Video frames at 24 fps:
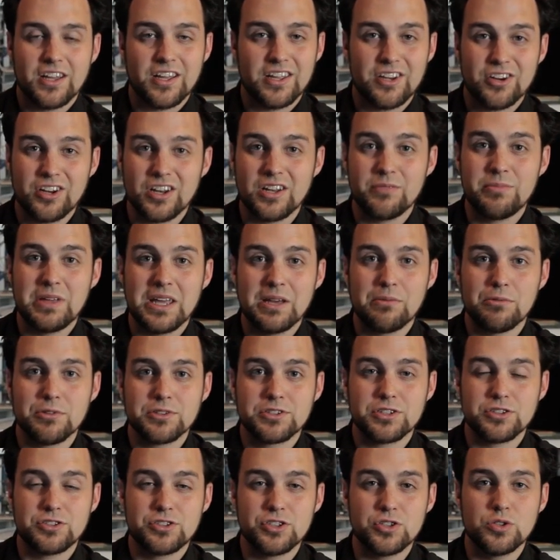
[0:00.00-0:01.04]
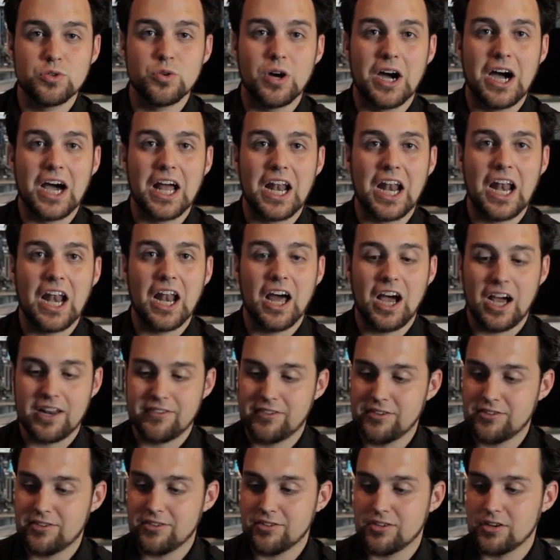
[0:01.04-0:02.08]
you're going to be able to do a lot.
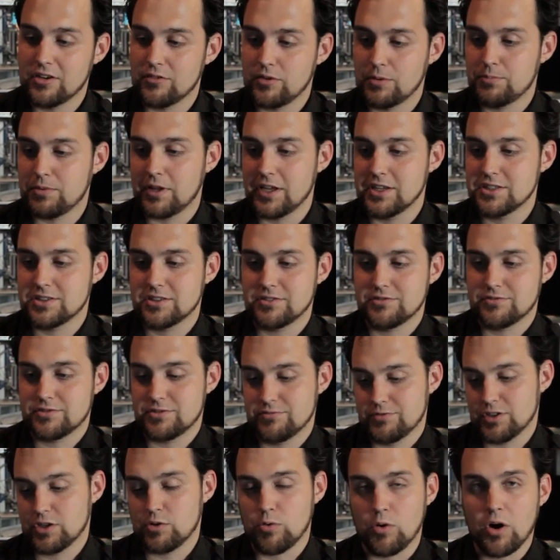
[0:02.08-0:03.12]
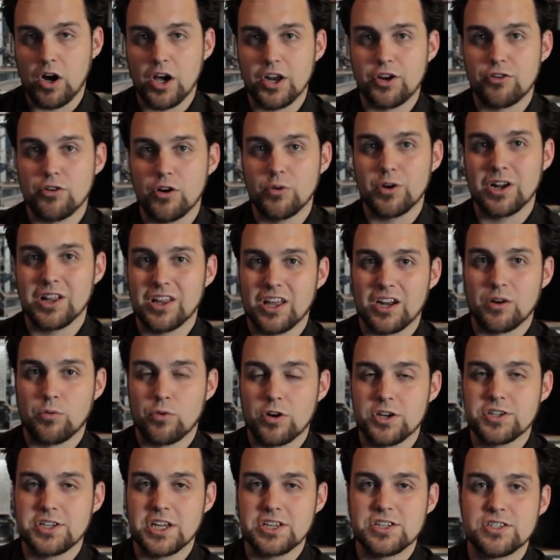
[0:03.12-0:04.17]
This is going to replace the Quadro in a lot of
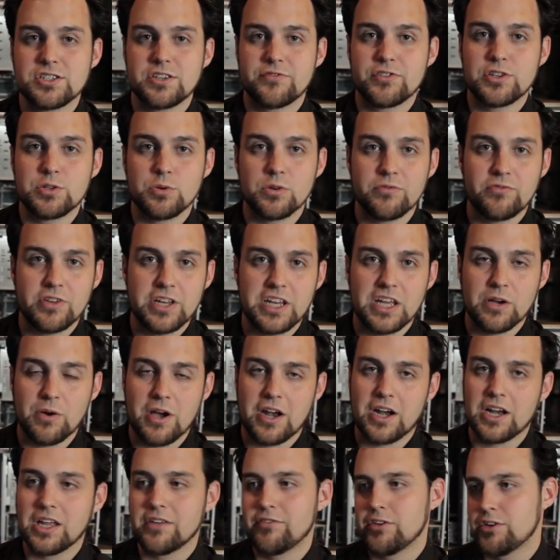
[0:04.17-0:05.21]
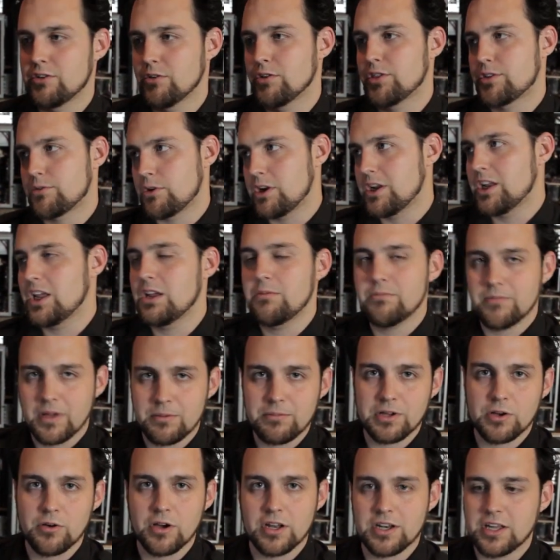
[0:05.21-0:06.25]
workstations if you're doing video editing. If you're doing three D,
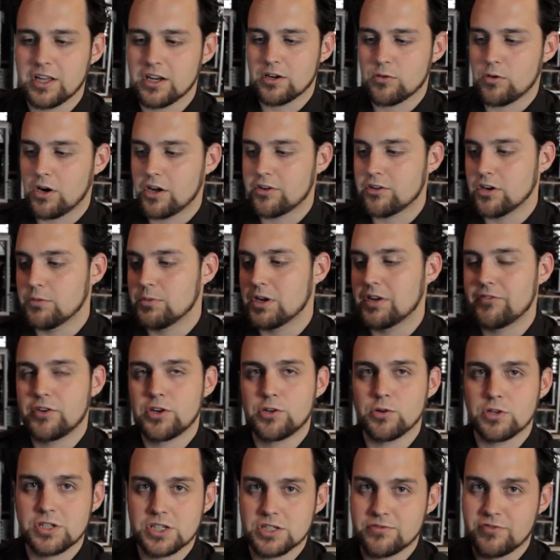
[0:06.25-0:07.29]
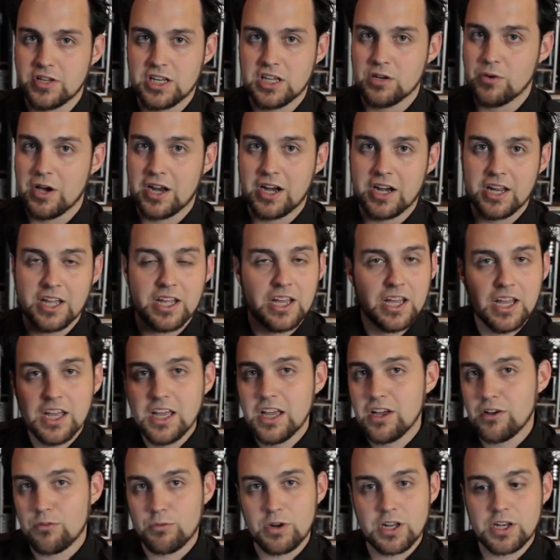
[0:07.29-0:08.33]
maybe go ahead a Quadro, but if you're doing just video editing,
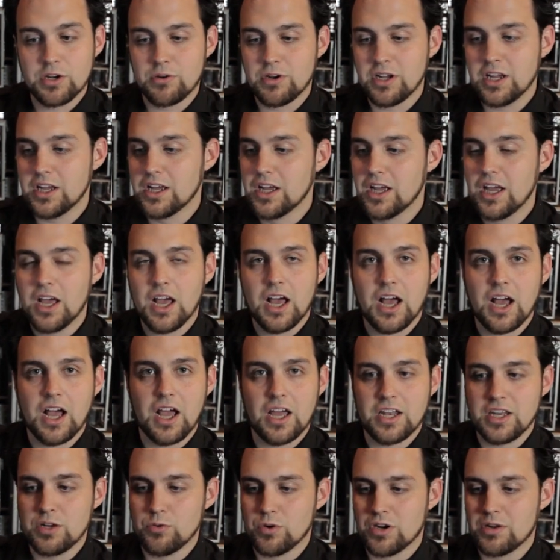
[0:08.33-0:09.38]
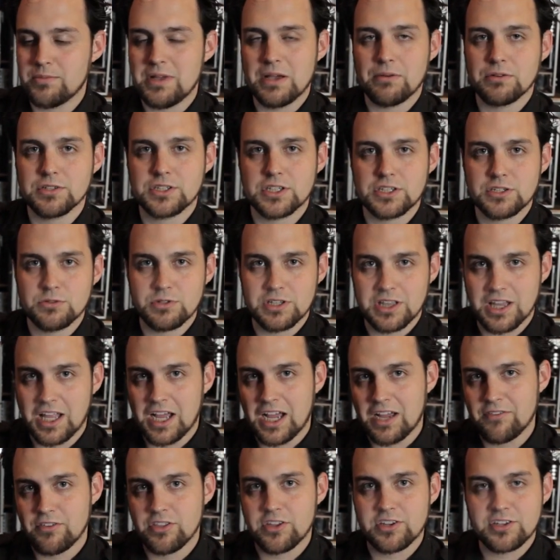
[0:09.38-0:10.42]
rendering, uh, and you want to be able to do it
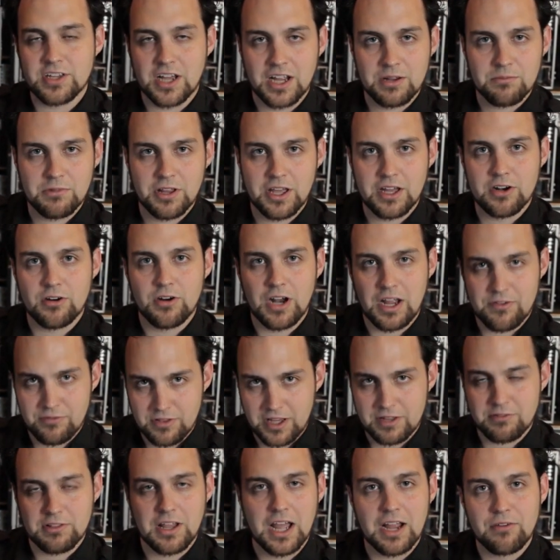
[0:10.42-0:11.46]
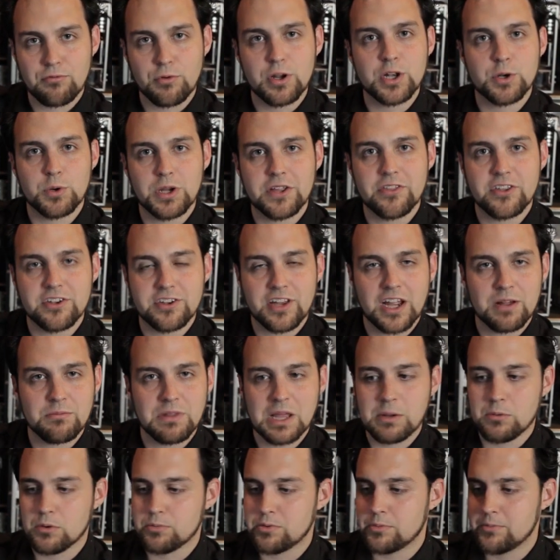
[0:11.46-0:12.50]
live in the timeline or have like live rendering in the
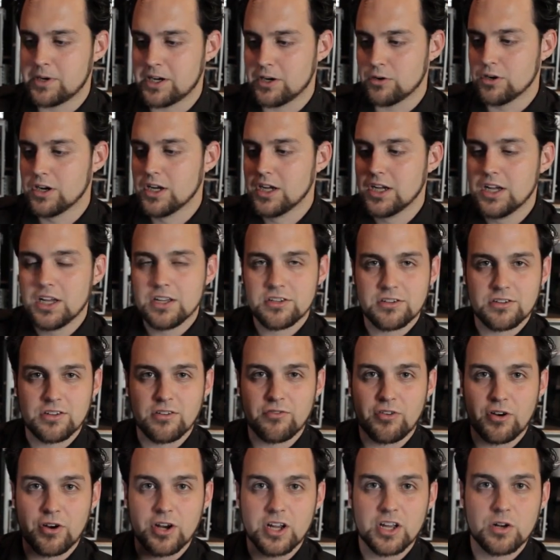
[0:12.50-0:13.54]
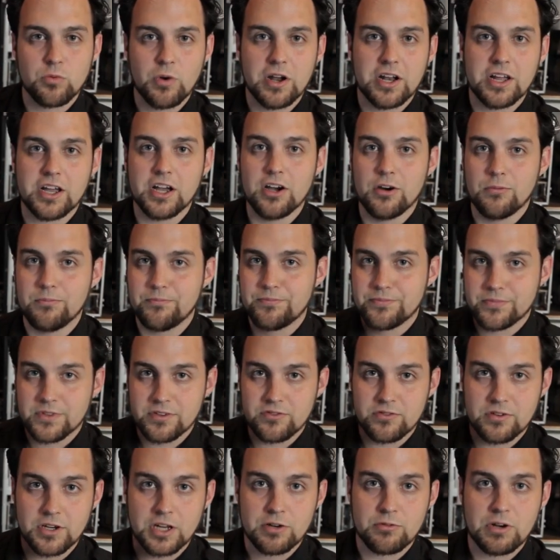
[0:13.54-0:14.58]
timeline with Premiere, this is a very good way to go.
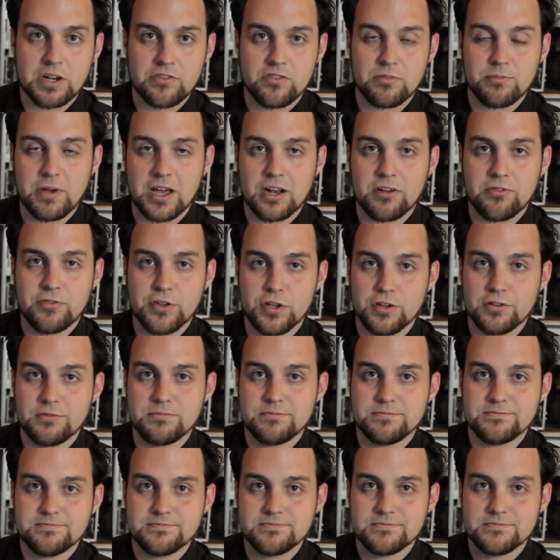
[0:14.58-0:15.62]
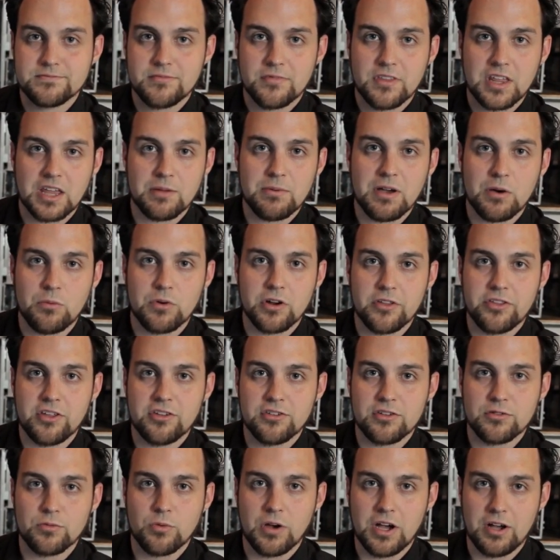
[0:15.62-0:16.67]
If you're getting ready for Battlefield, think about one of
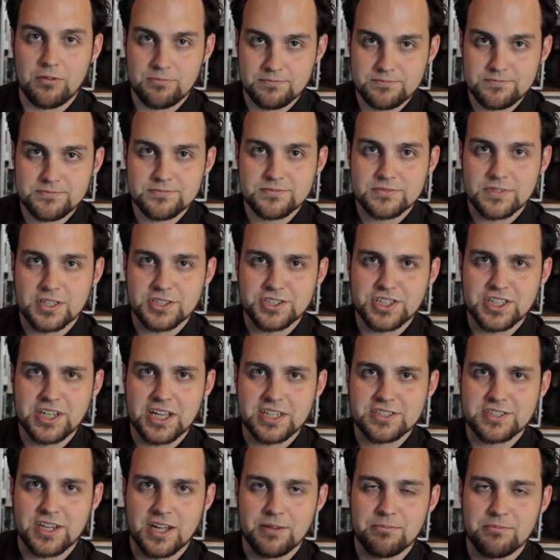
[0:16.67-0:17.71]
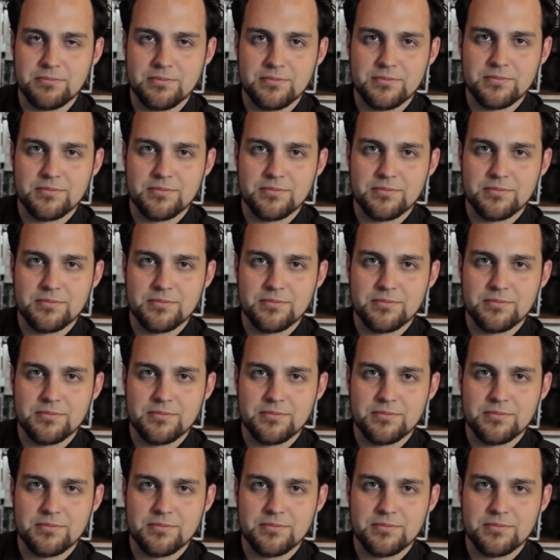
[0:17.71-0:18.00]
these as well. I'll see you next time.